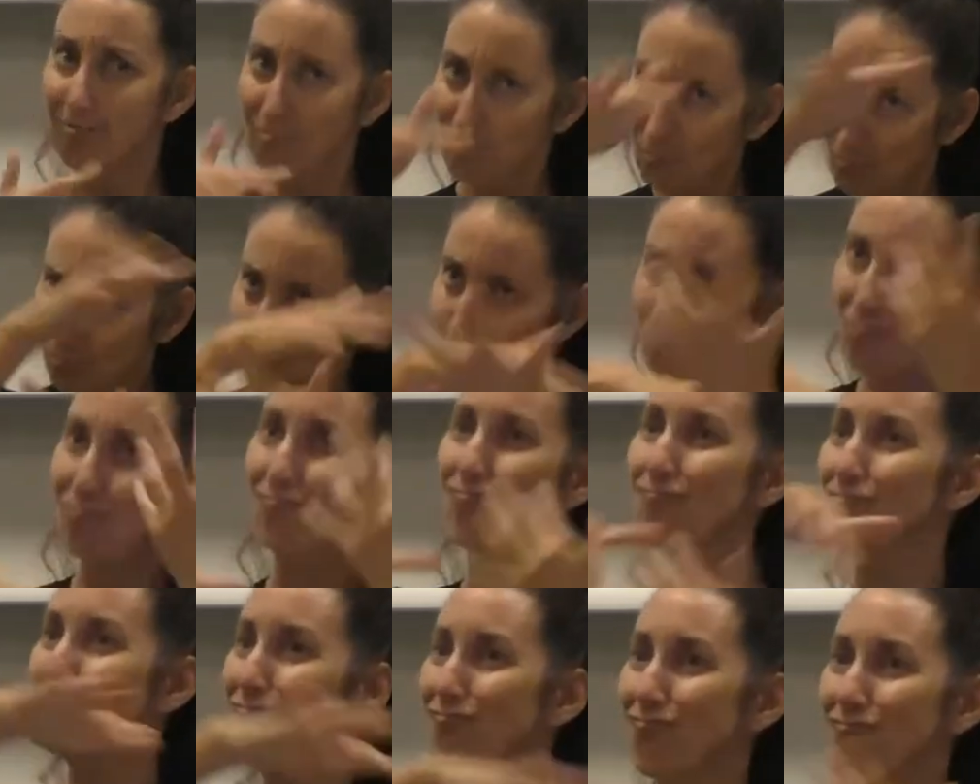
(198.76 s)
Don't be
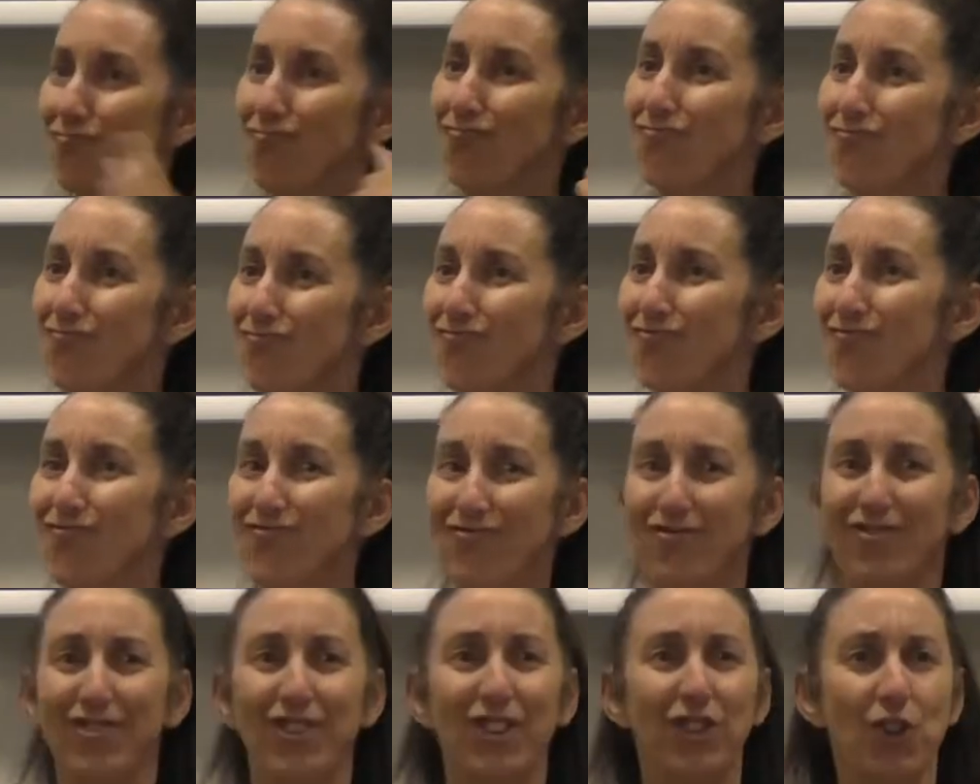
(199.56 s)
shy.
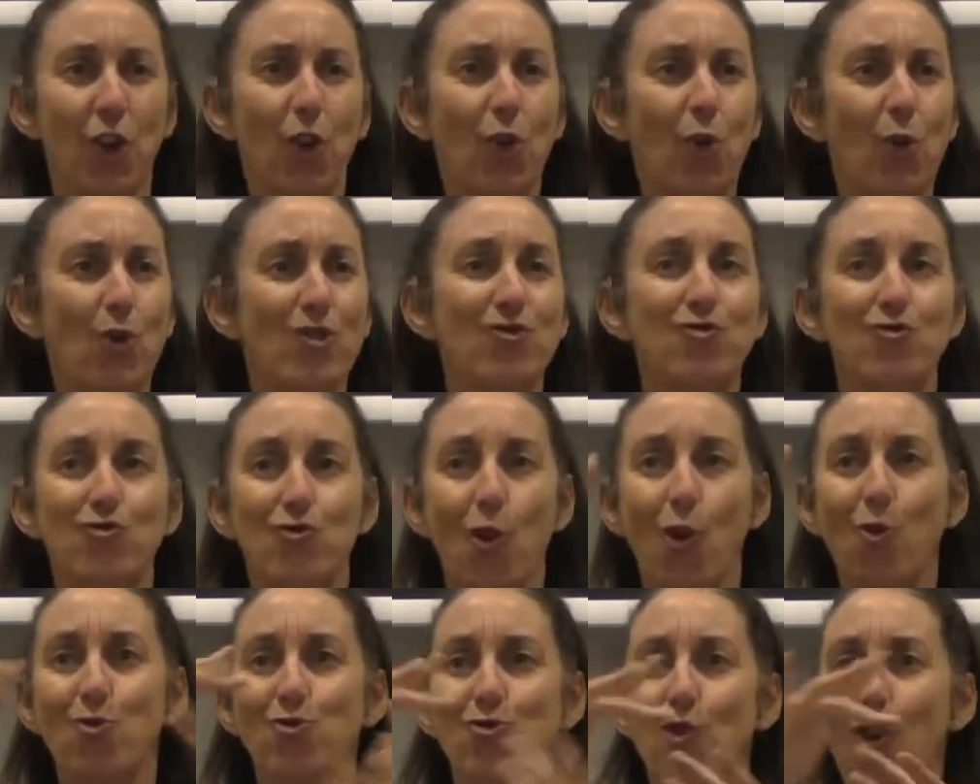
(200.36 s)
Get
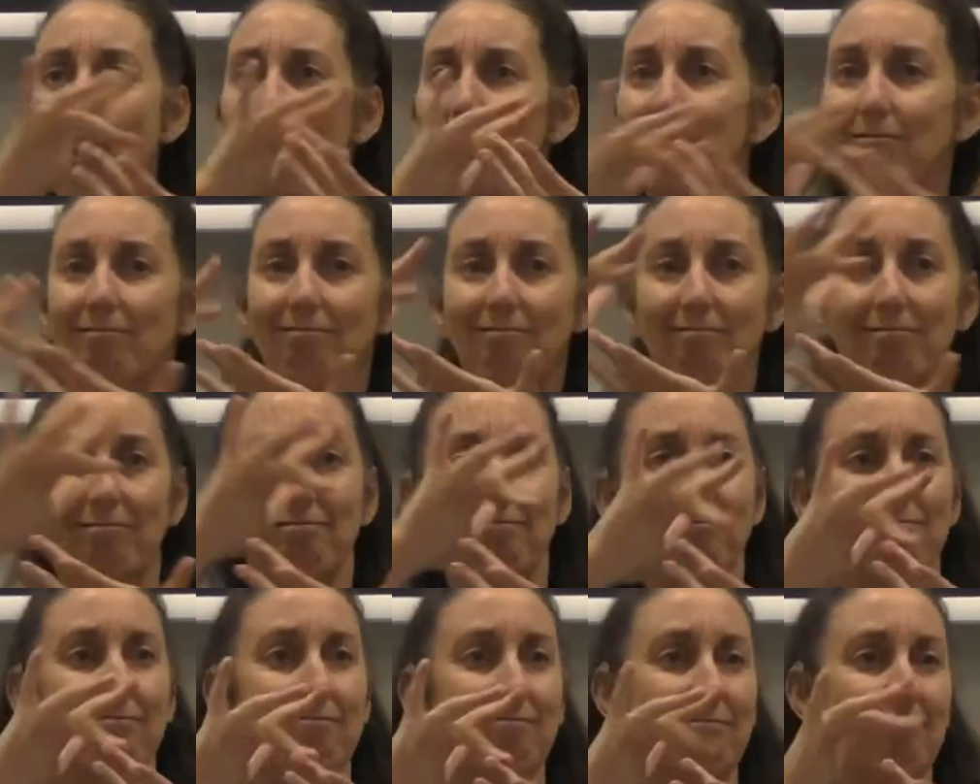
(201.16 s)
involved with the other
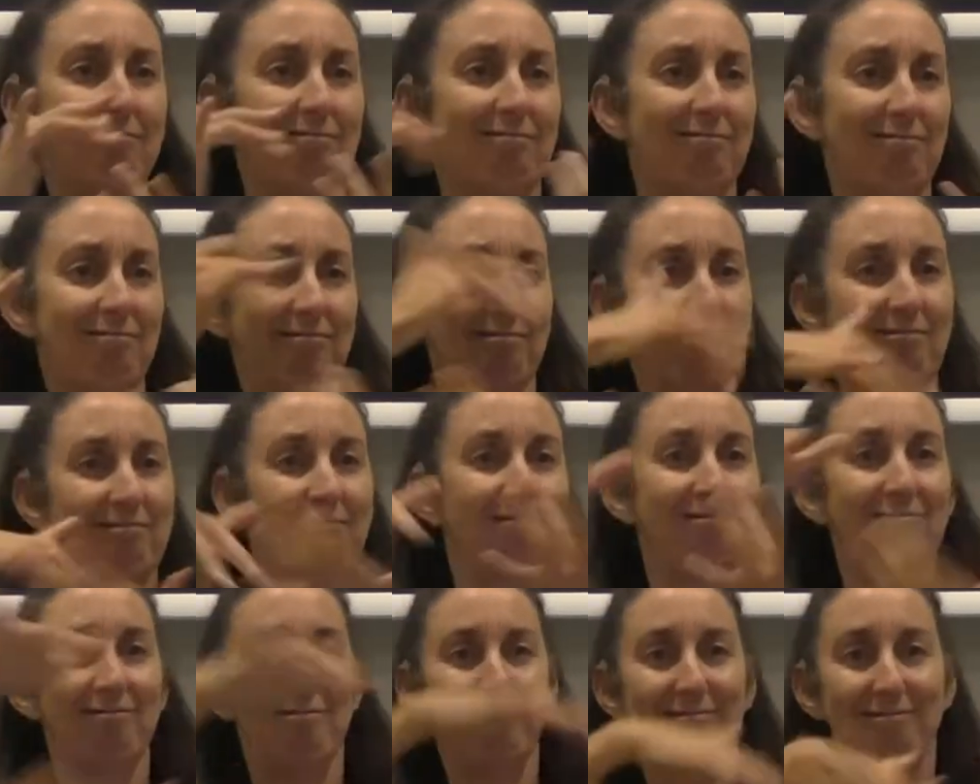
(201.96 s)
group. I would
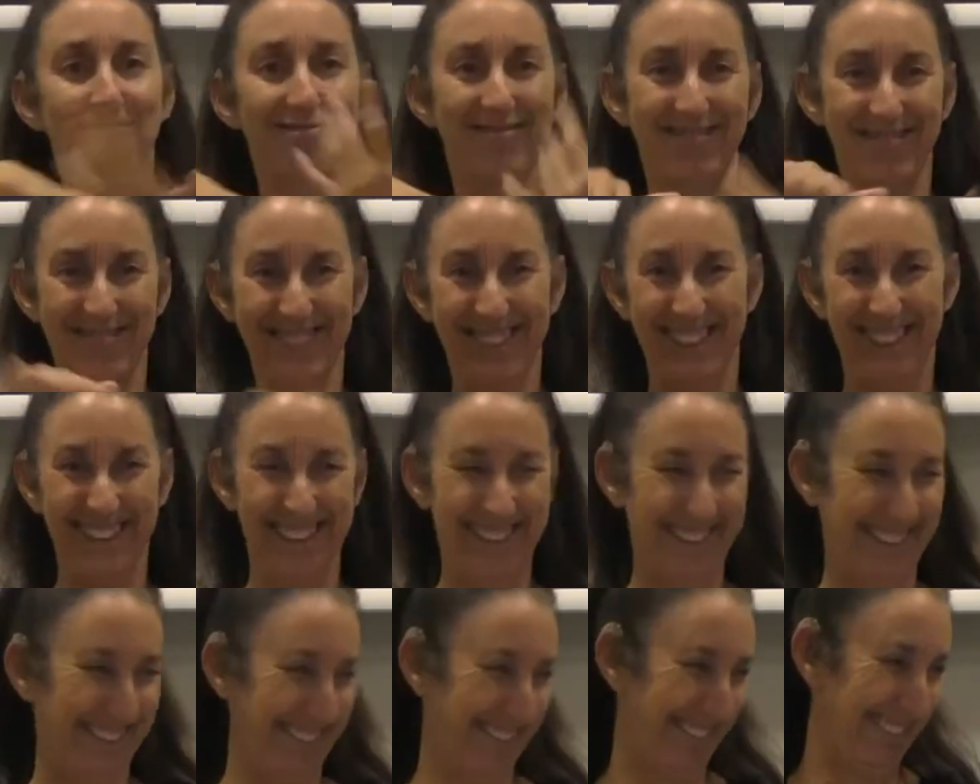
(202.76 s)
like to see
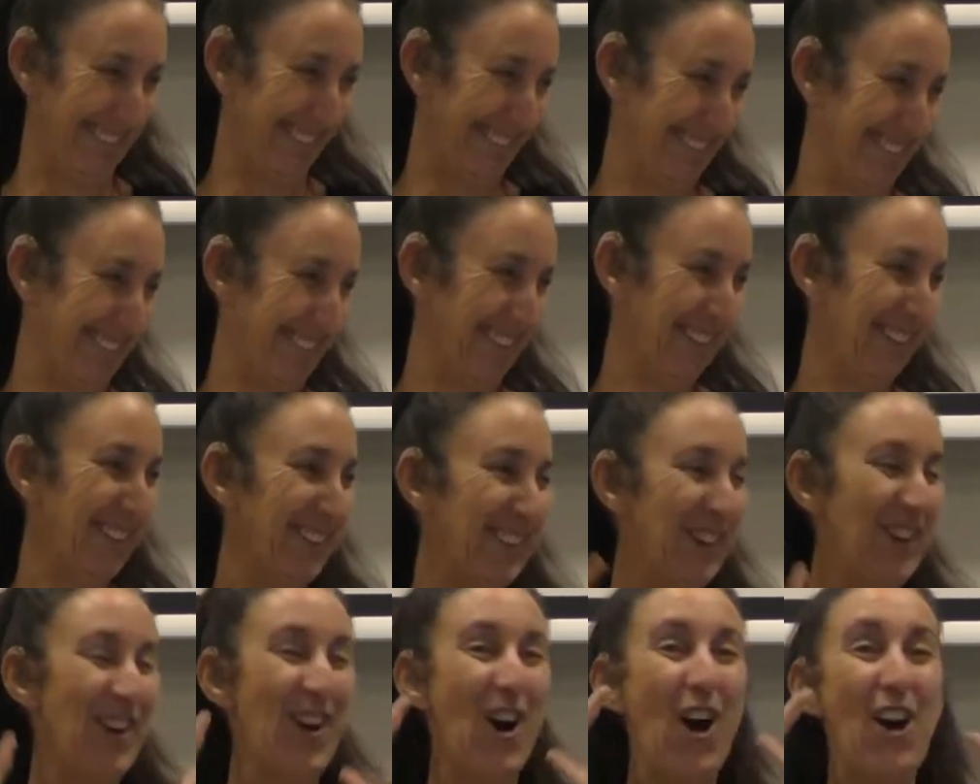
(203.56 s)

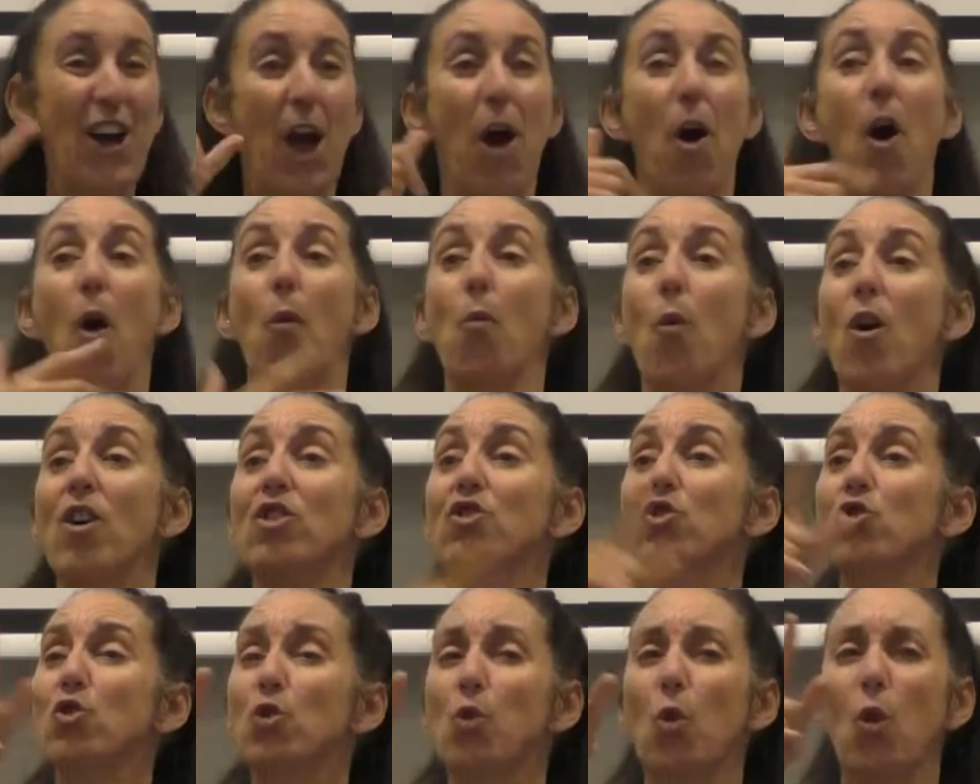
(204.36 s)
you sitting in
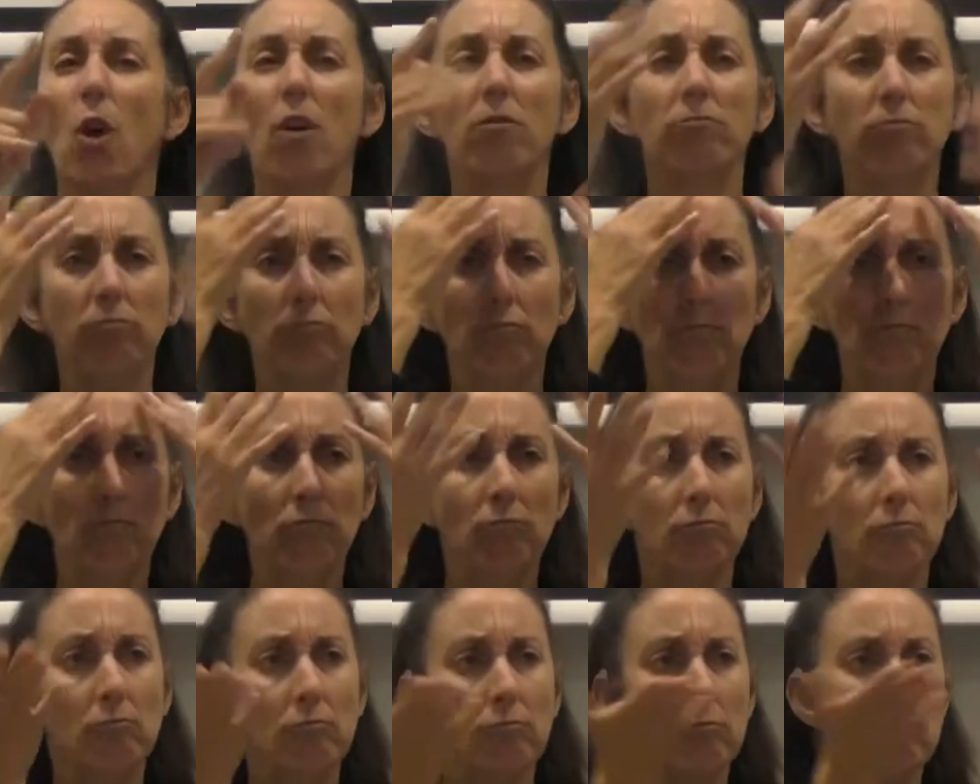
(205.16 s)
different
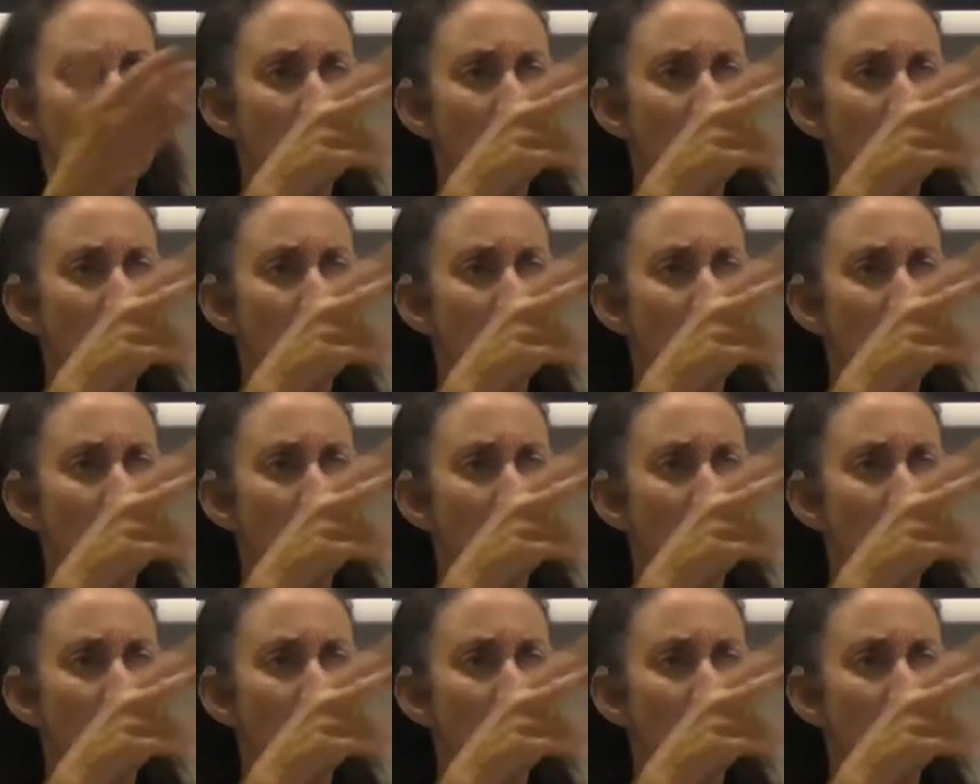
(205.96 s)
places.